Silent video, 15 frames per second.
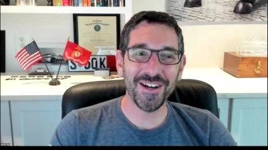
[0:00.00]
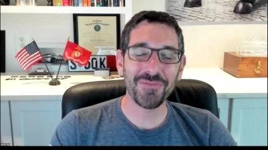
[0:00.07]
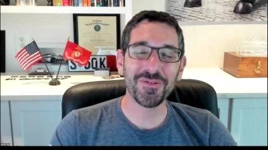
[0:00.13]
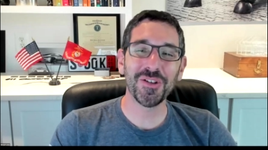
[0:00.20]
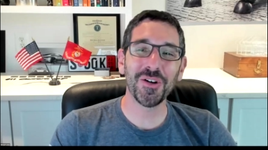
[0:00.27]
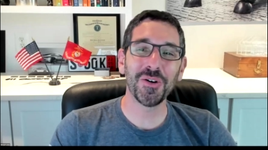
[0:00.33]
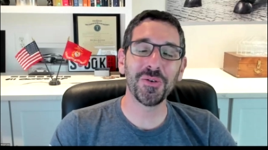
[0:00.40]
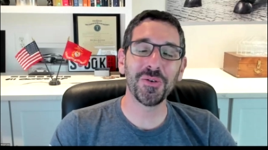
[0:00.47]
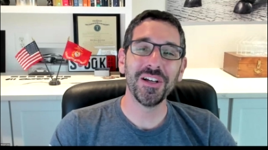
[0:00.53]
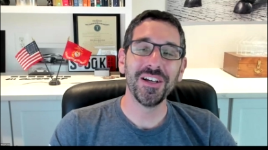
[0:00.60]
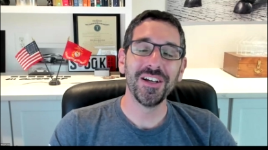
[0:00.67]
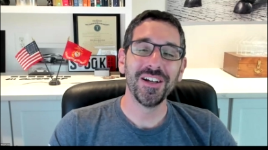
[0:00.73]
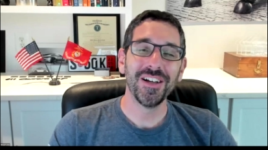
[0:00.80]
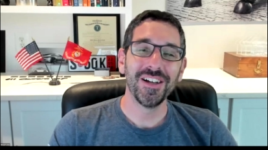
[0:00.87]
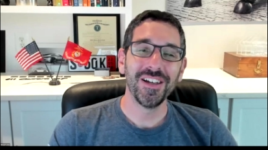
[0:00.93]
So
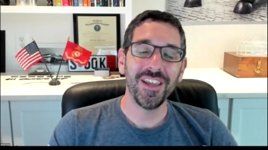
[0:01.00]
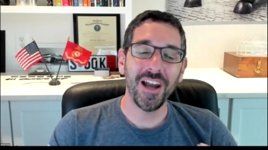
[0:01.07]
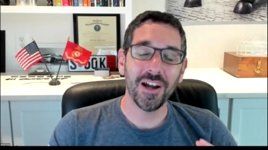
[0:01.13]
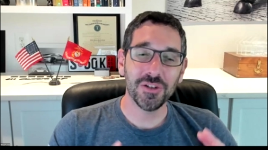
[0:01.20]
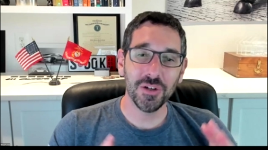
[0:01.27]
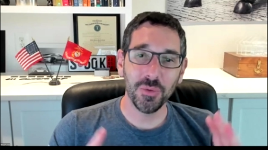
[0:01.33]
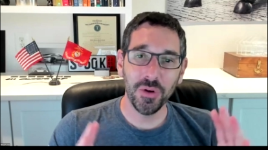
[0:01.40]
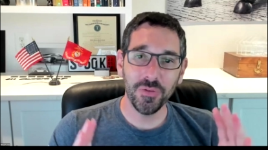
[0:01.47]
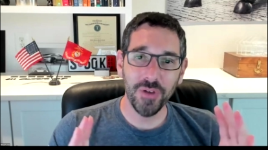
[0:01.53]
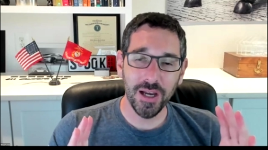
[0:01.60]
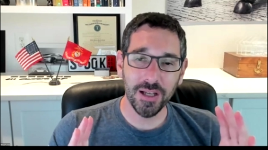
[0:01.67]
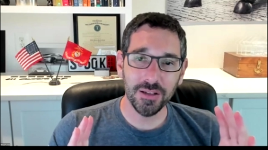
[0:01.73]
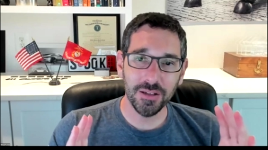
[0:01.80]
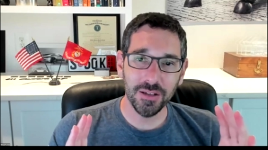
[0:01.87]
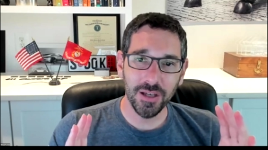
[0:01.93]
yeah, so we've
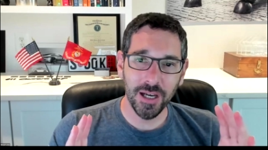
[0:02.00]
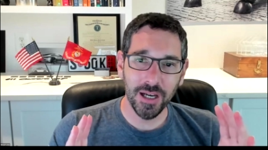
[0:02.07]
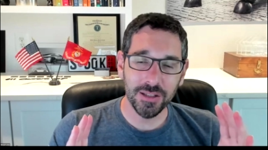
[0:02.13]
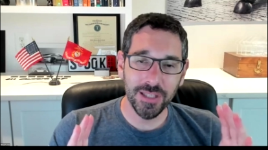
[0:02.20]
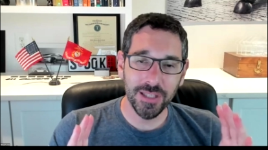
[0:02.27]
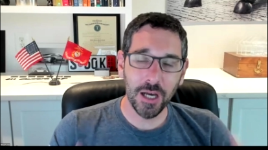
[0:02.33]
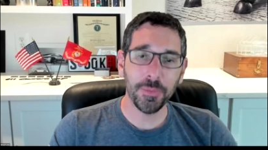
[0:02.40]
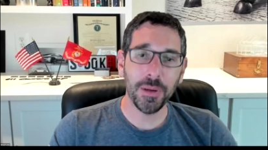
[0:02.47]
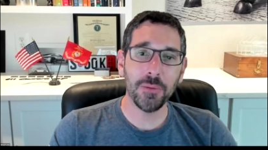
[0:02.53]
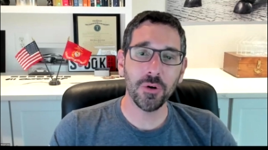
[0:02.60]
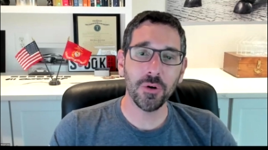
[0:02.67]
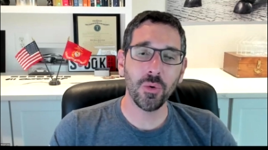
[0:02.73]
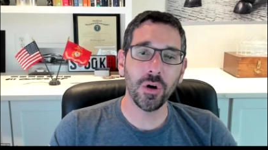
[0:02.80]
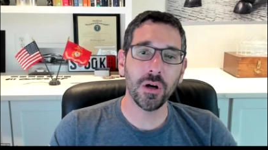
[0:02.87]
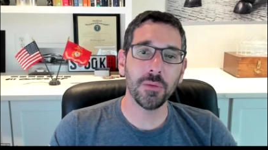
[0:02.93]
got down payment
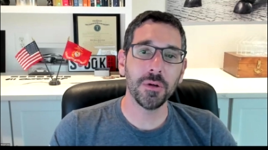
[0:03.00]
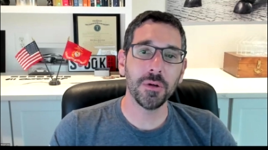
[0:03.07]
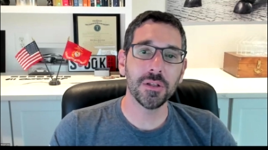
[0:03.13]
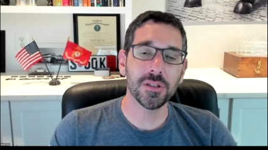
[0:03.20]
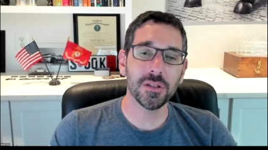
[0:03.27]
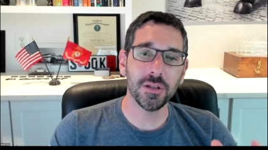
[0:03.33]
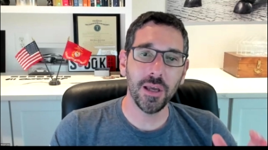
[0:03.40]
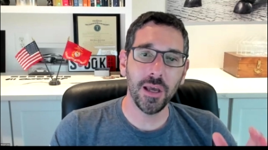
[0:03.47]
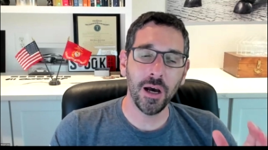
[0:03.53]
requirements.